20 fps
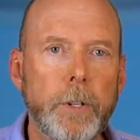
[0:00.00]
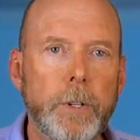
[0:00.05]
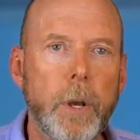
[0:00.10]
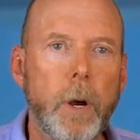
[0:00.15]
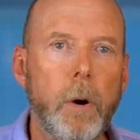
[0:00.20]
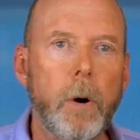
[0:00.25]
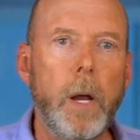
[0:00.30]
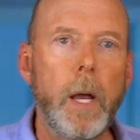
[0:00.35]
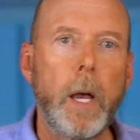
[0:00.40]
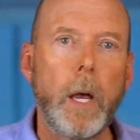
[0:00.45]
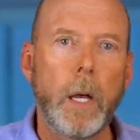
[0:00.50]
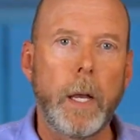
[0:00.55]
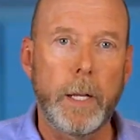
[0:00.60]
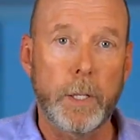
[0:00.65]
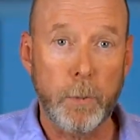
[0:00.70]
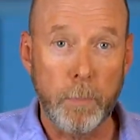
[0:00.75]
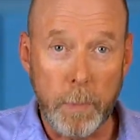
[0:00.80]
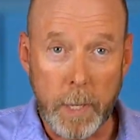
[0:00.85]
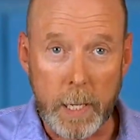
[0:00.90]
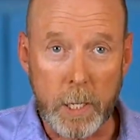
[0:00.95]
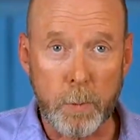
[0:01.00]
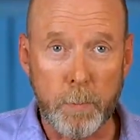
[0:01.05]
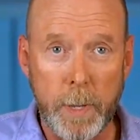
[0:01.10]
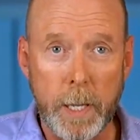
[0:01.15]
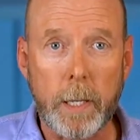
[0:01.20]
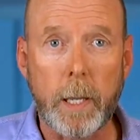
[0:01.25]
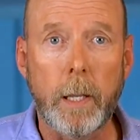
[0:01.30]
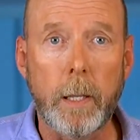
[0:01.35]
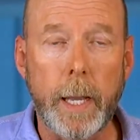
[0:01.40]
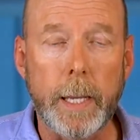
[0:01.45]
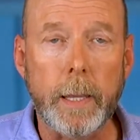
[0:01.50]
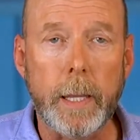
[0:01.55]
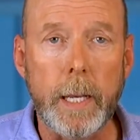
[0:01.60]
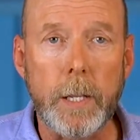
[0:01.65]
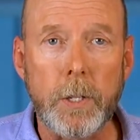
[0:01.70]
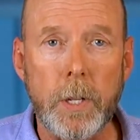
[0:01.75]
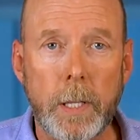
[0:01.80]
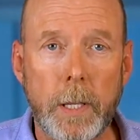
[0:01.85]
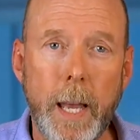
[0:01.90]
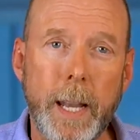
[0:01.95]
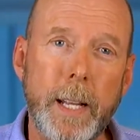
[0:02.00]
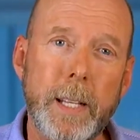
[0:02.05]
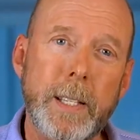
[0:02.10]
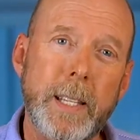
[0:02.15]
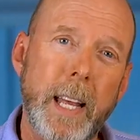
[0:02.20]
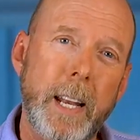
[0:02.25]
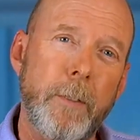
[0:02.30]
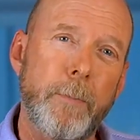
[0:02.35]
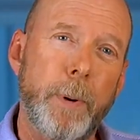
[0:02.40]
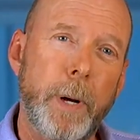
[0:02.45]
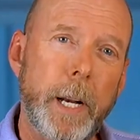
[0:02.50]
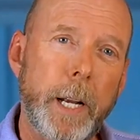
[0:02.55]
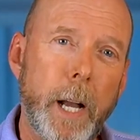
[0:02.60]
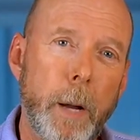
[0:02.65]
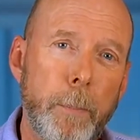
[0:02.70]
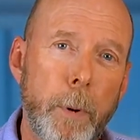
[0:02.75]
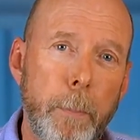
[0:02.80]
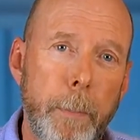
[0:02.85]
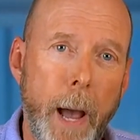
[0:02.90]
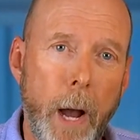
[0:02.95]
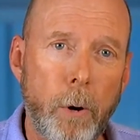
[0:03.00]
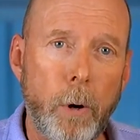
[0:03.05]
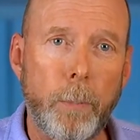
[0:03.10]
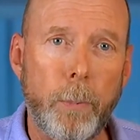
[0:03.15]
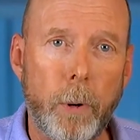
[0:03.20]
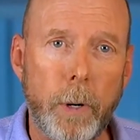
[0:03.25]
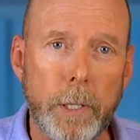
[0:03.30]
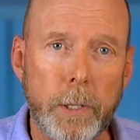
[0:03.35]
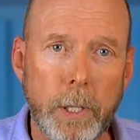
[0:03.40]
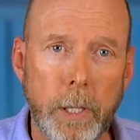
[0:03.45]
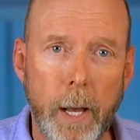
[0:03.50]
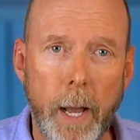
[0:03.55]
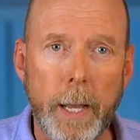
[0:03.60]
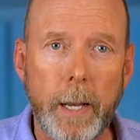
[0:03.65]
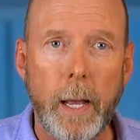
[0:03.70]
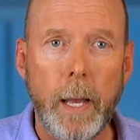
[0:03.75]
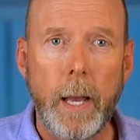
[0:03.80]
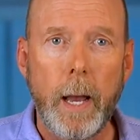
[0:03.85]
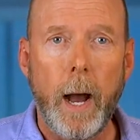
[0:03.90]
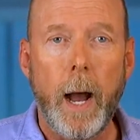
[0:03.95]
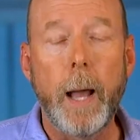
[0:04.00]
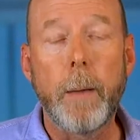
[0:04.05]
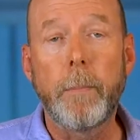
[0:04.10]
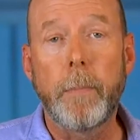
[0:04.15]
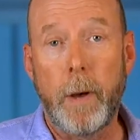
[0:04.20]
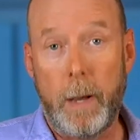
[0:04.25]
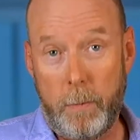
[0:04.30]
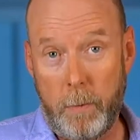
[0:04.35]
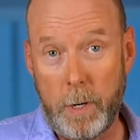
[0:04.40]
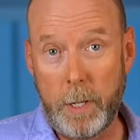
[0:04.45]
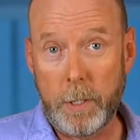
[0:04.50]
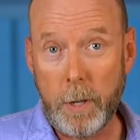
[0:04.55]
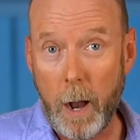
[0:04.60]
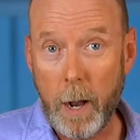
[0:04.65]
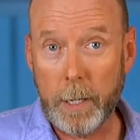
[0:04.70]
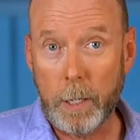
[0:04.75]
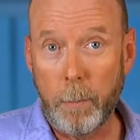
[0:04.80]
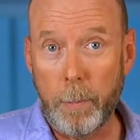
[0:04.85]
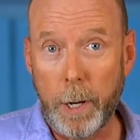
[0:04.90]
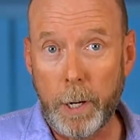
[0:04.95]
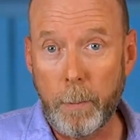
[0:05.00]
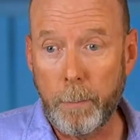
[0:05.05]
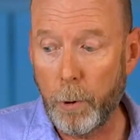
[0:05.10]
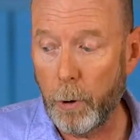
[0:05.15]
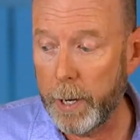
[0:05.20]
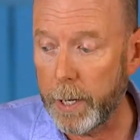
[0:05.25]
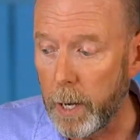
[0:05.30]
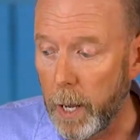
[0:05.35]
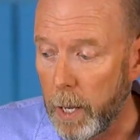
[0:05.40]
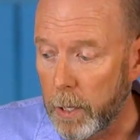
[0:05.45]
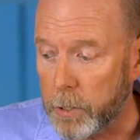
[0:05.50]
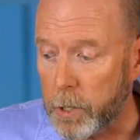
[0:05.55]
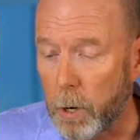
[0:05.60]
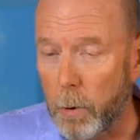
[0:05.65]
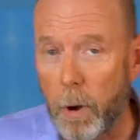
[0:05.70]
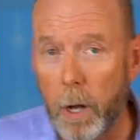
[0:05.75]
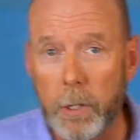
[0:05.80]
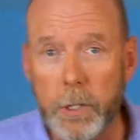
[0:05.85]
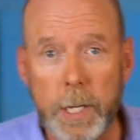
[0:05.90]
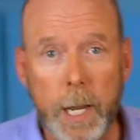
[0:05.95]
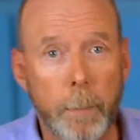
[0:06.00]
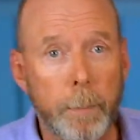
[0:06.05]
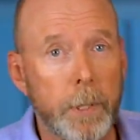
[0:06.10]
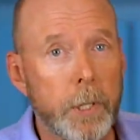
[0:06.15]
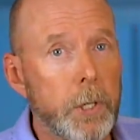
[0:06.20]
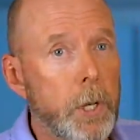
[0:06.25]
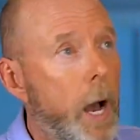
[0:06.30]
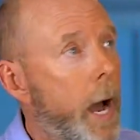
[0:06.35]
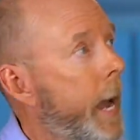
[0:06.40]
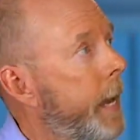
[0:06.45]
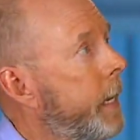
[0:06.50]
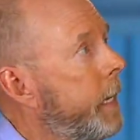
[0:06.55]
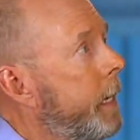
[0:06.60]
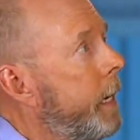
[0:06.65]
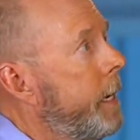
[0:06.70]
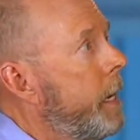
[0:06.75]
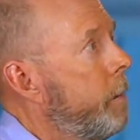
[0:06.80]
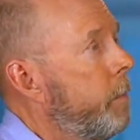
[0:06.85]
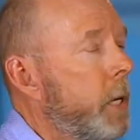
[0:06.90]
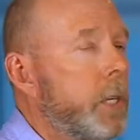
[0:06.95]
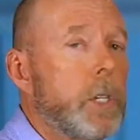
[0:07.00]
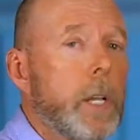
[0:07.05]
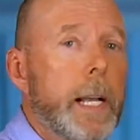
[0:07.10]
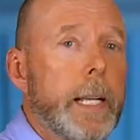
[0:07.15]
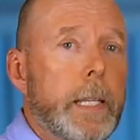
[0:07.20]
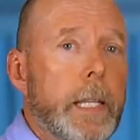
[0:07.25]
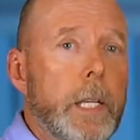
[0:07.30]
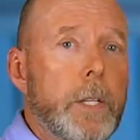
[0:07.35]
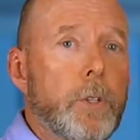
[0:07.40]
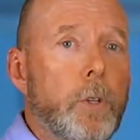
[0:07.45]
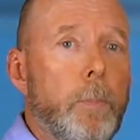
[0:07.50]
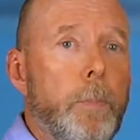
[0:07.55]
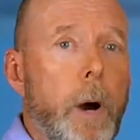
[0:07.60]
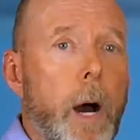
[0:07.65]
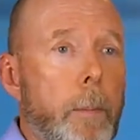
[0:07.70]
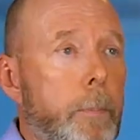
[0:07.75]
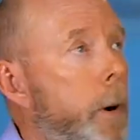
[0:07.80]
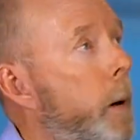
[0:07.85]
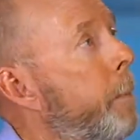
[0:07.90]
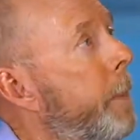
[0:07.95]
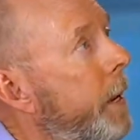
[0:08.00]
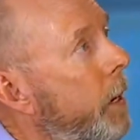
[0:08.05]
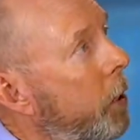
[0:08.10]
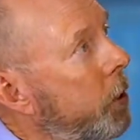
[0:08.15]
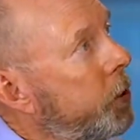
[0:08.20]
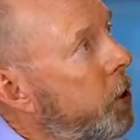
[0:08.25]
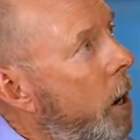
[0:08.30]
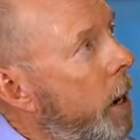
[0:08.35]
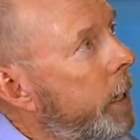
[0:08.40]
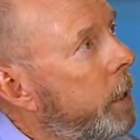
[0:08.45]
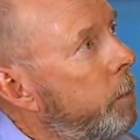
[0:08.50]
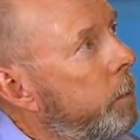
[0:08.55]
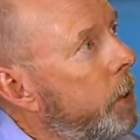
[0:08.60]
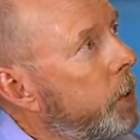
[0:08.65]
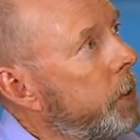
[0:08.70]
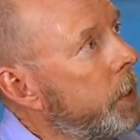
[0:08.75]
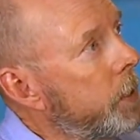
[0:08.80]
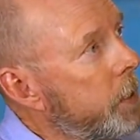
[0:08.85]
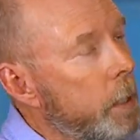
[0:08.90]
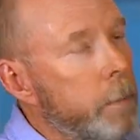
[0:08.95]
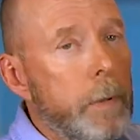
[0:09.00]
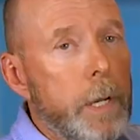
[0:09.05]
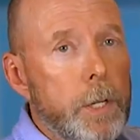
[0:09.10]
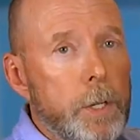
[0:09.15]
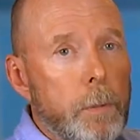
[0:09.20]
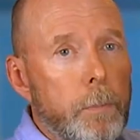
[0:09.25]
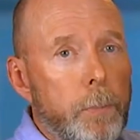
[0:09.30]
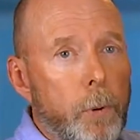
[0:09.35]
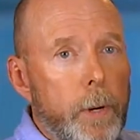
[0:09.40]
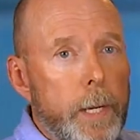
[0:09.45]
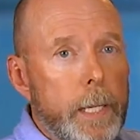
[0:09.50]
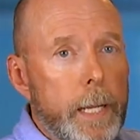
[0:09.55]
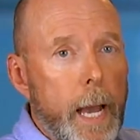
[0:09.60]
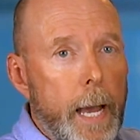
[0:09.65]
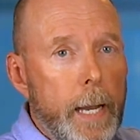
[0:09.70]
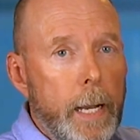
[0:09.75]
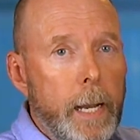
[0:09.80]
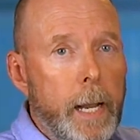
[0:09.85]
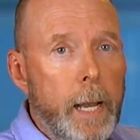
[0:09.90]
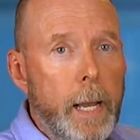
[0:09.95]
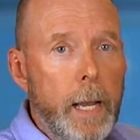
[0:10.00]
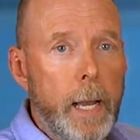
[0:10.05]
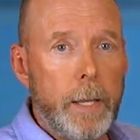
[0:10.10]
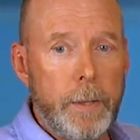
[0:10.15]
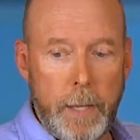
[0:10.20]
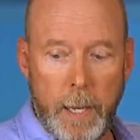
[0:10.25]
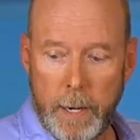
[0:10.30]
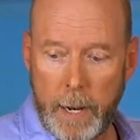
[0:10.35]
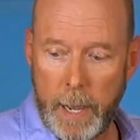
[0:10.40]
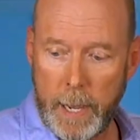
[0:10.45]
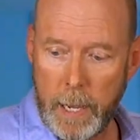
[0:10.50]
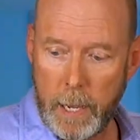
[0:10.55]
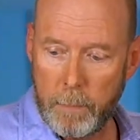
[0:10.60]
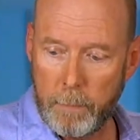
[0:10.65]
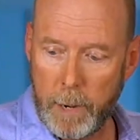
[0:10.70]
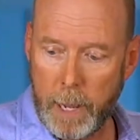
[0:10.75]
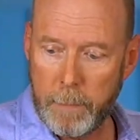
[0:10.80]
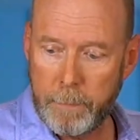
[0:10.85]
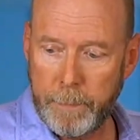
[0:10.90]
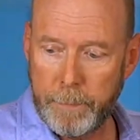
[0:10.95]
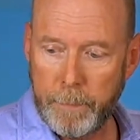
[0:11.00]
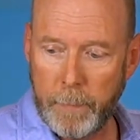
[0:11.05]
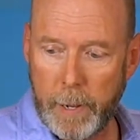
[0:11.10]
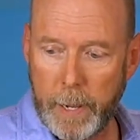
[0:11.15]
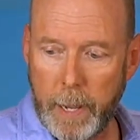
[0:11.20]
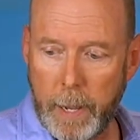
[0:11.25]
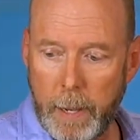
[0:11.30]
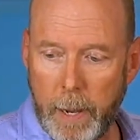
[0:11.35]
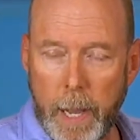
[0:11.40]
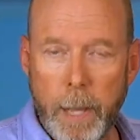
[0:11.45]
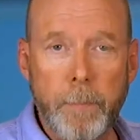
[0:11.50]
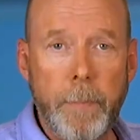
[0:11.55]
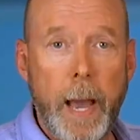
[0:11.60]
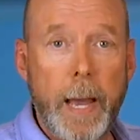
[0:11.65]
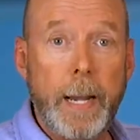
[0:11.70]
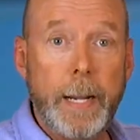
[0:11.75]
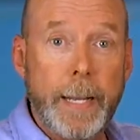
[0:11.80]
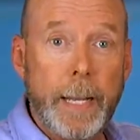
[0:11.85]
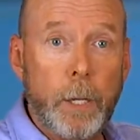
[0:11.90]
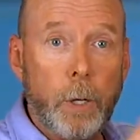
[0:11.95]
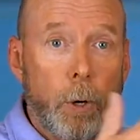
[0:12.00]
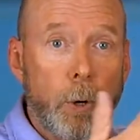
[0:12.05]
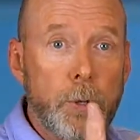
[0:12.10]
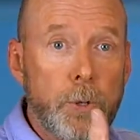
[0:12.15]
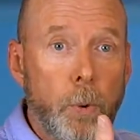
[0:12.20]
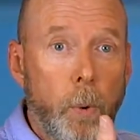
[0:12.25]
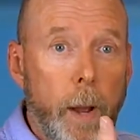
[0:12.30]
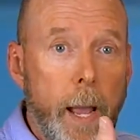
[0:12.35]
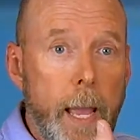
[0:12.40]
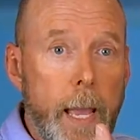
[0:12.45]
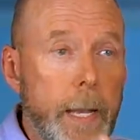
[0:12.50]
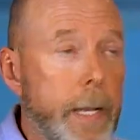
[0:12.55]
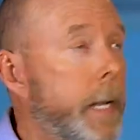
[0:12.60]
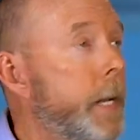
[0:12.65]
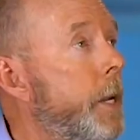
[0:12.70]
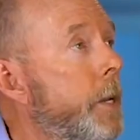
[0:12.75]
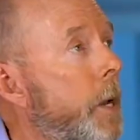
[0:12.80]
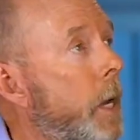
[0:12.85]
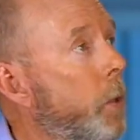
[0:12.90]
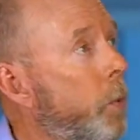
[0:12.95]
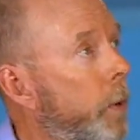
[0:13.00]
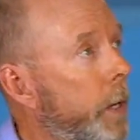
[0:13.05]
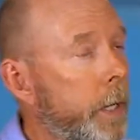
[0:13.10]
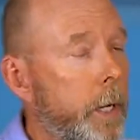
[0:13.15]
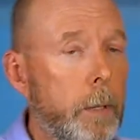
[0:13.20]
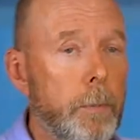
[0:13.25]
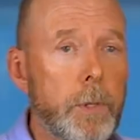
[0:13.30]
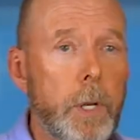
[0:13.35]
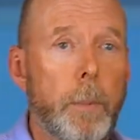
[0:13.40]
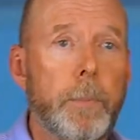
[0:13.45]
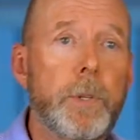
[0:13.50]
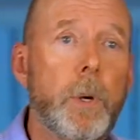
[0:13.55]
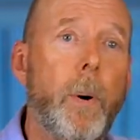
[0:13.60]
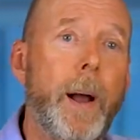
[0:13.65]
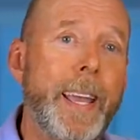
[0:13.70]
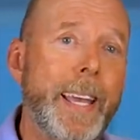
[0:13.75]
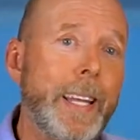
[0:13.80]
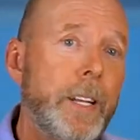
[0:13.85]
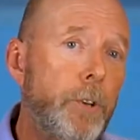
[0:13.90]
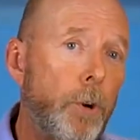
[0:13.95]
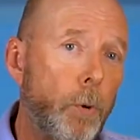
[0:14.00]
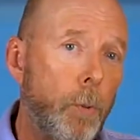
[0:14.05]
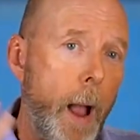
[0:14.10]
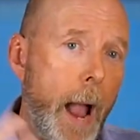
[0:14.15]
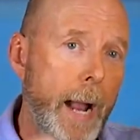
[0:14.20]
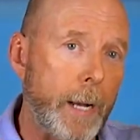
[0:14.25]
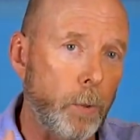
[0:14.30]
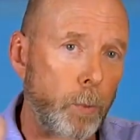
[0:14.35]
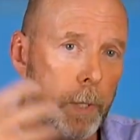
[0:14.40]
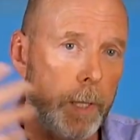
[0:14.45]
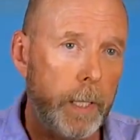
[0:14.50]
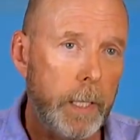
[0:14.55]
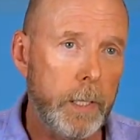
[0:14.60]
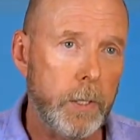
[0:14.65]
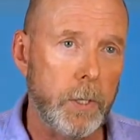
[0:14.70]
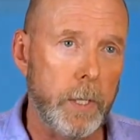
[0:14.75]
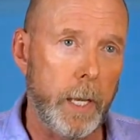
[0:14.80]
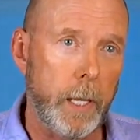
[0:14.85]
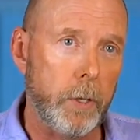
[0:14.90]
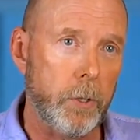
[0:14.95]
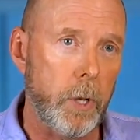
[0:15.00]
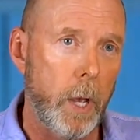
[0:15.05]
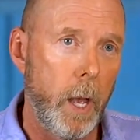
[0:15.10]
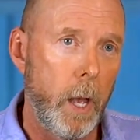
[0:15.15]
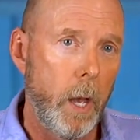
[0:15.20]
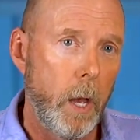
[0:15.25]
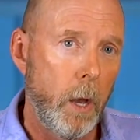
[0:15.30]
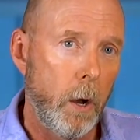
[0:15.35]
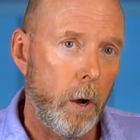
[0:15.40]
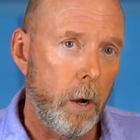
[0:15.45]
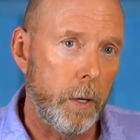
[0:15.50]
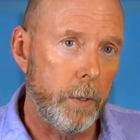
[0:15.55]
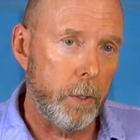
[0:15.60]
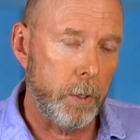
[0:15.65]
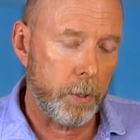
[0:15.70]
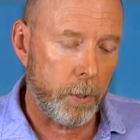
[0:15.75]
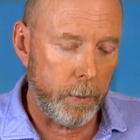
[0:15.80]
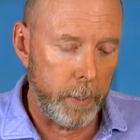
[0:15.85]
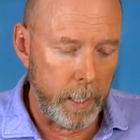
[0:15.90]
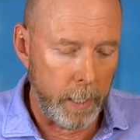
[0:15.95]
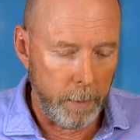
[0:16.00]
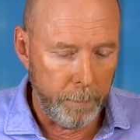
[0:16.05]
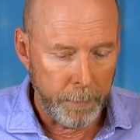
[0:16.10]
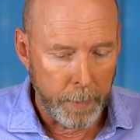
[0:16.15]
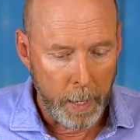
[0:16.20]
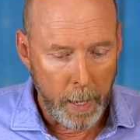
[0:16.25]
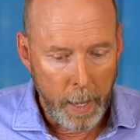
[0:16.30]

So it's me speaking like this, and then instead of putting up a PowerPoint slide, I want to talk about a point, so I'll step aside, and an image like this will pop up, and I'll talk about this image and point at it, and then I hit my iPad, and it goes away, and then another one comes up. So I interact with these things on the screen.